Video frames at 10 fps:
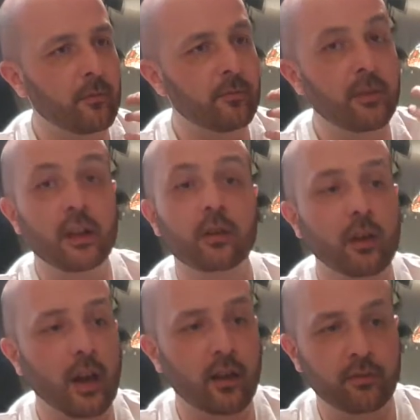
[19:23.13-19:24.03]
vigor
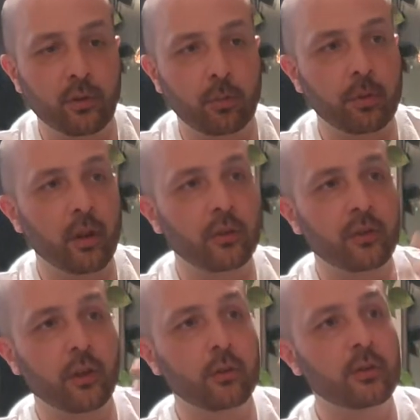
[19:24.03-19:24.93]
out of your plant.
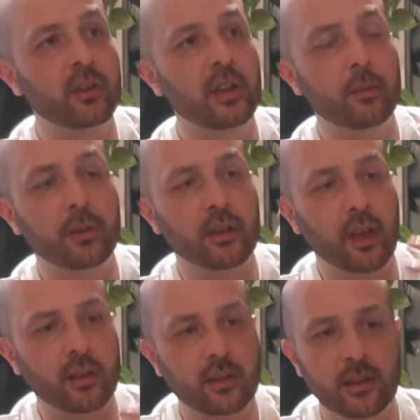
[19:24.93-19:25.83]
So keeping
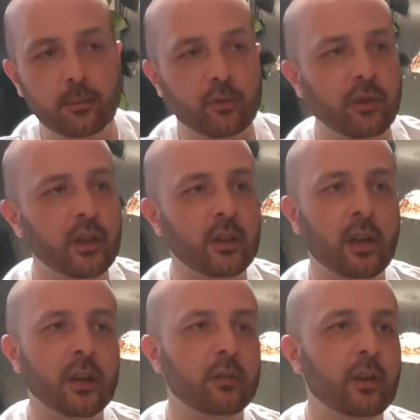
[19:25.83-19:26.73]
that deep green
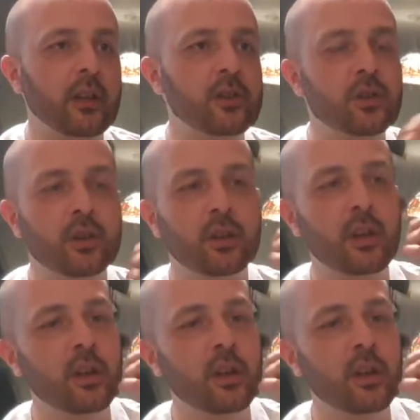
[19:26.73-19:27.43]
coloration,